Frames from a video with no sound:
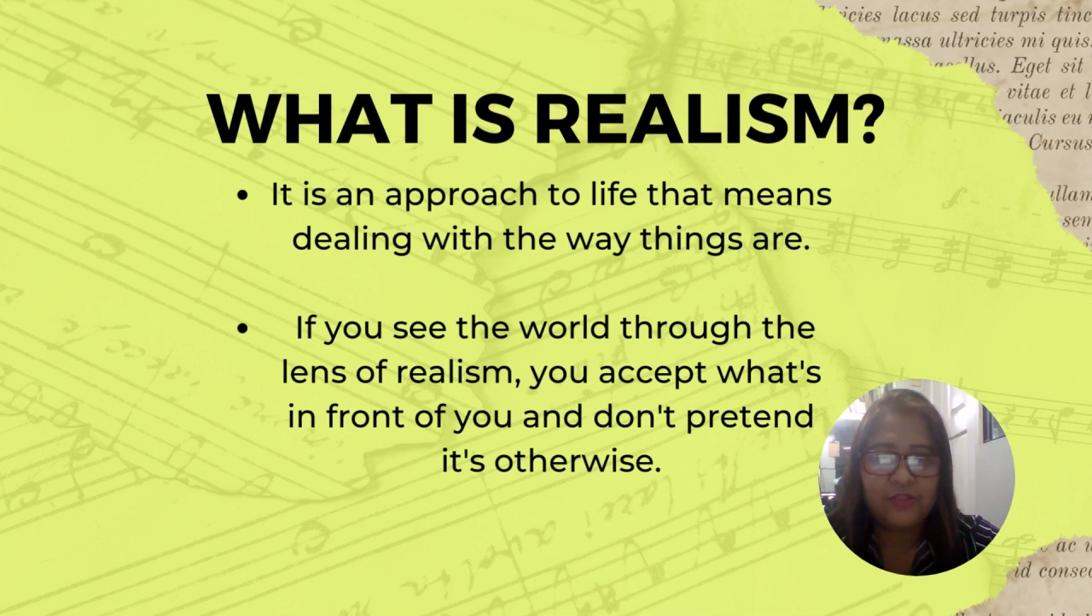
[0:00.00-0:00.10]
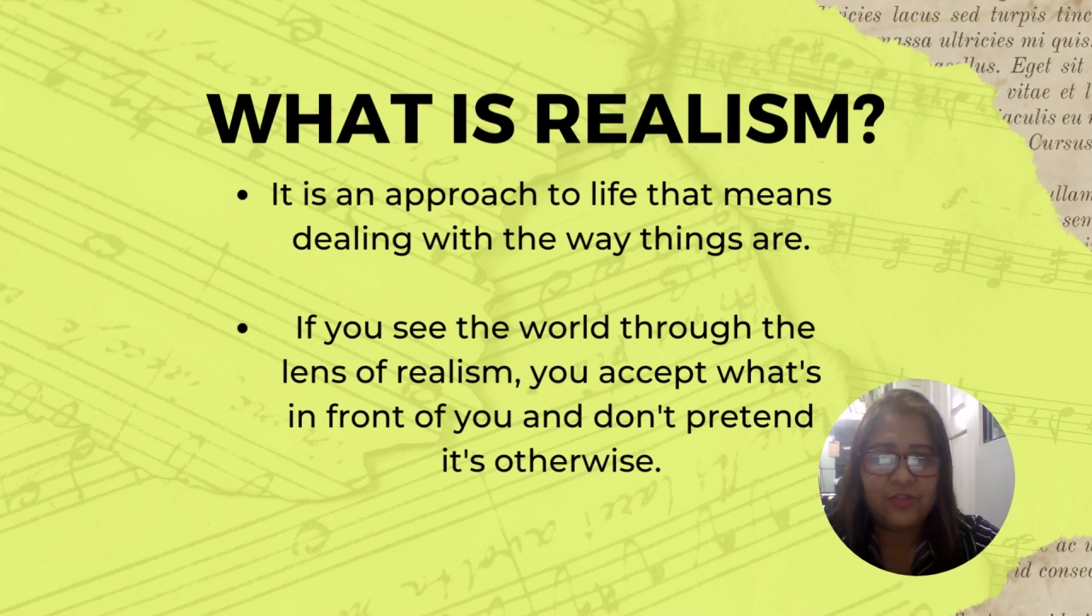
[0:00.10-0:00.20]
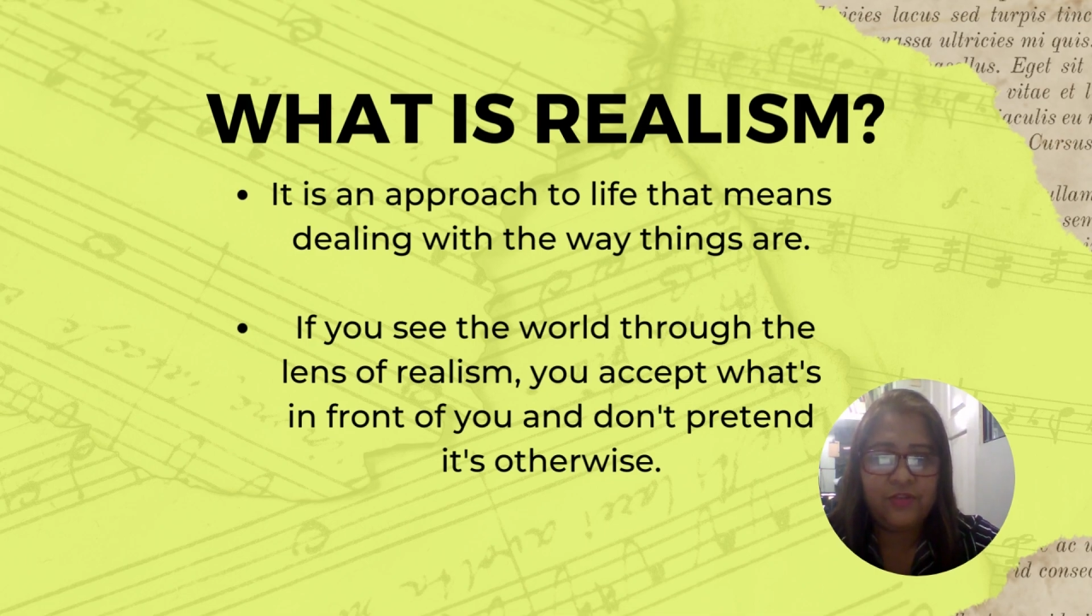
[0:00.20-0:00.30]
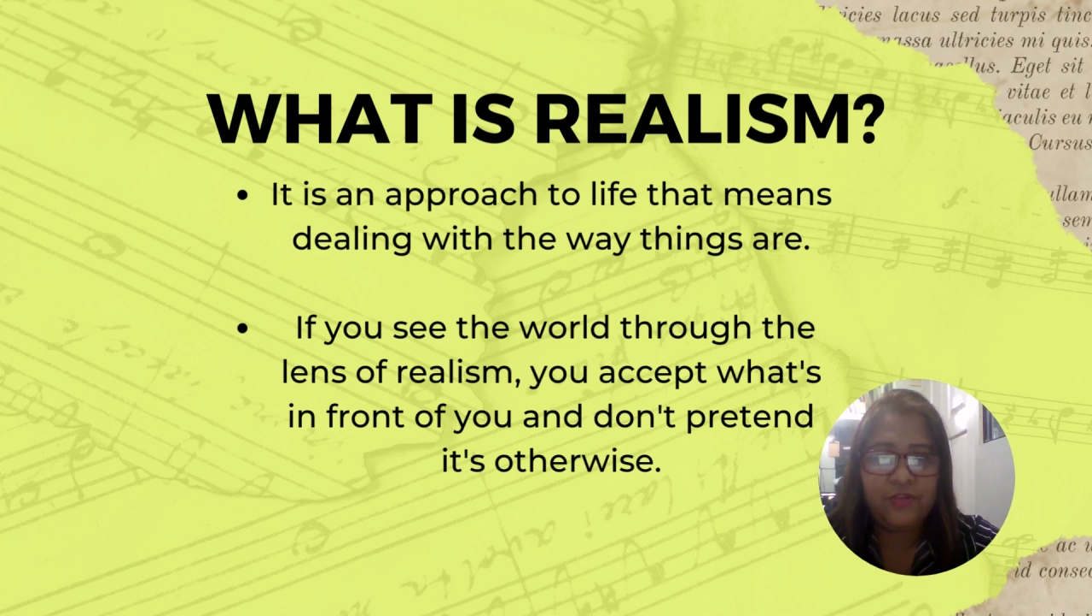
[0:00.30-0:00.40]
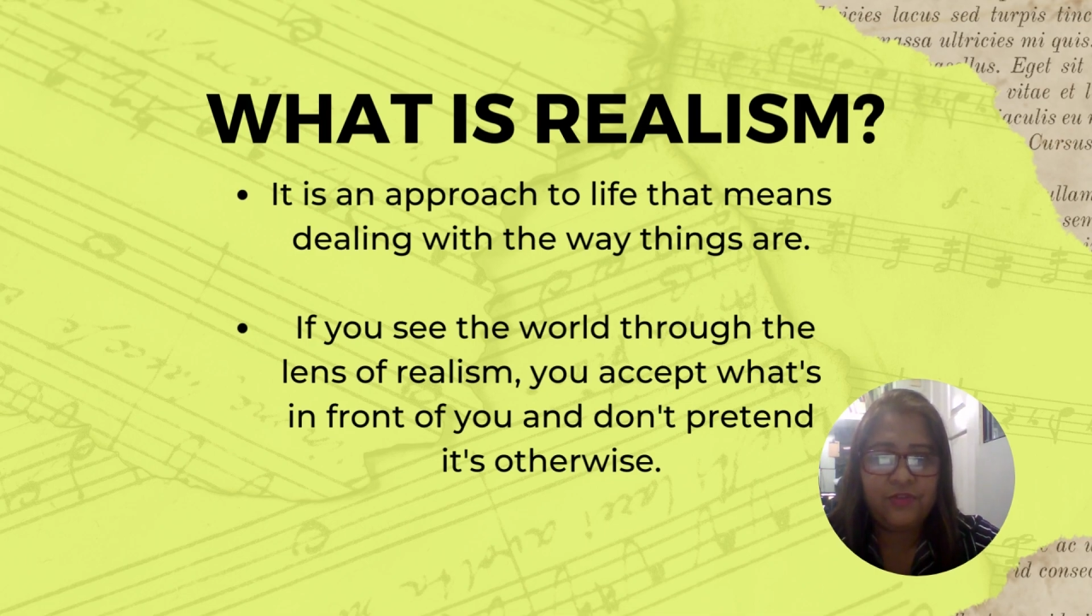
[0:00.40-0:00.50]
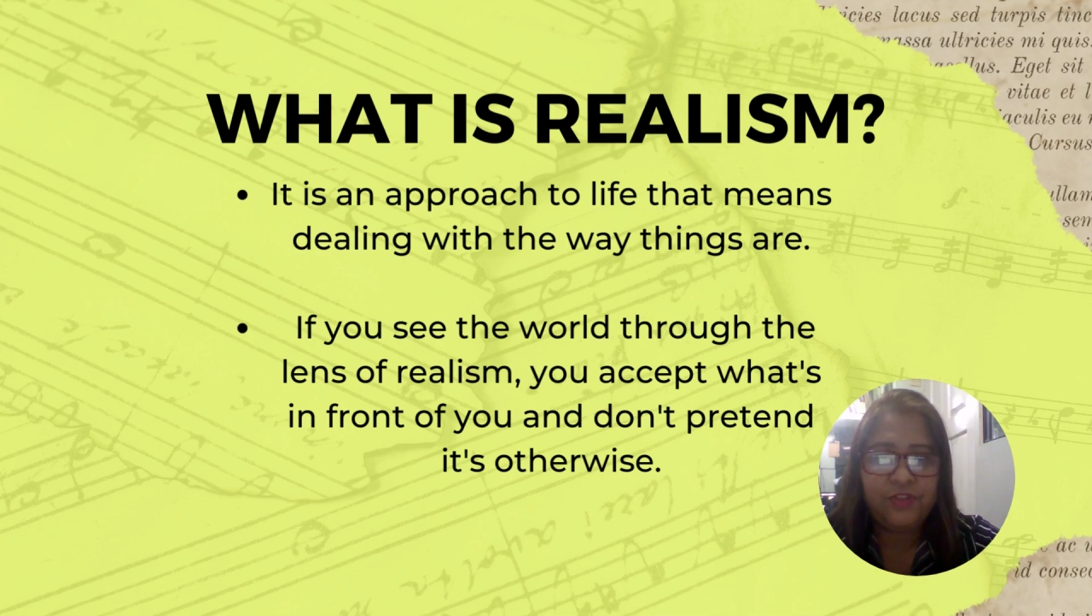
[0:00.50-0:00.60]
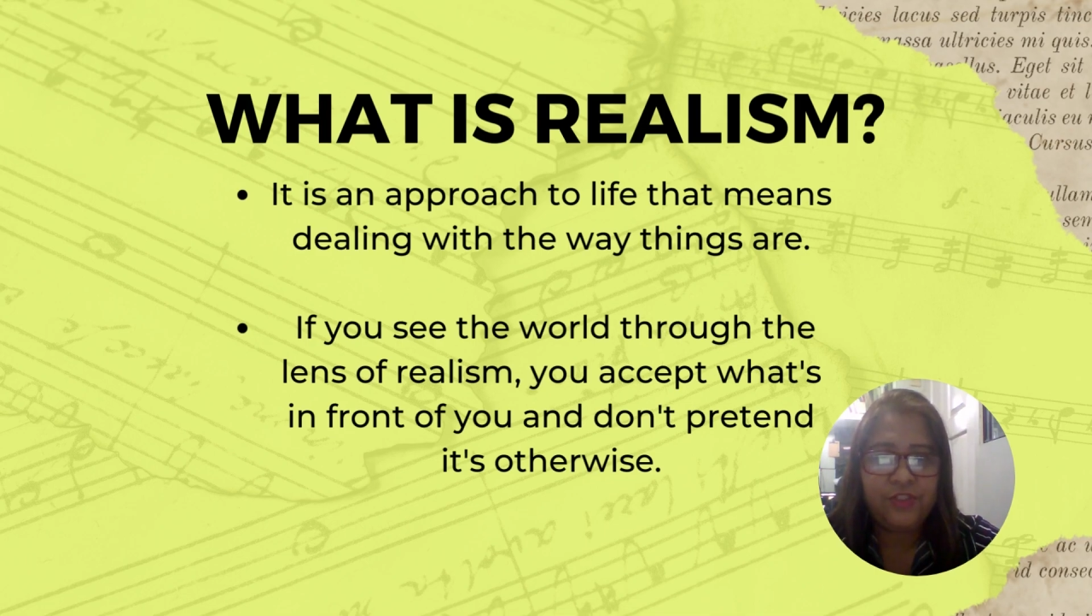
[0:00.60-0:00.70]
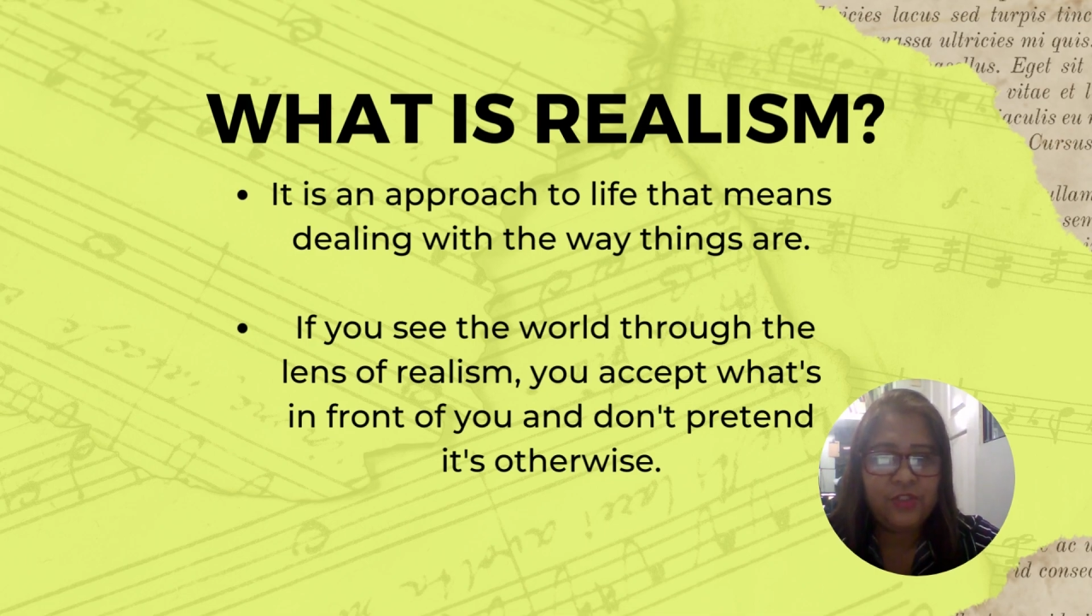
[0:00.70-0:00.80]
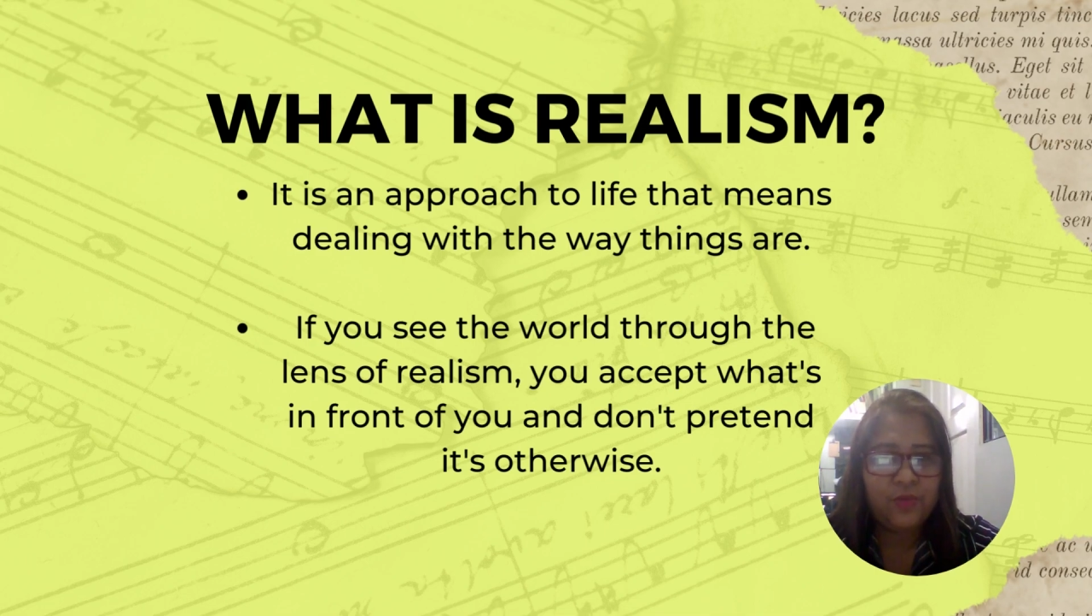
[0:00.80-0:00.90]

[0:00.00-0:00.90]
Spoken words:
So if you see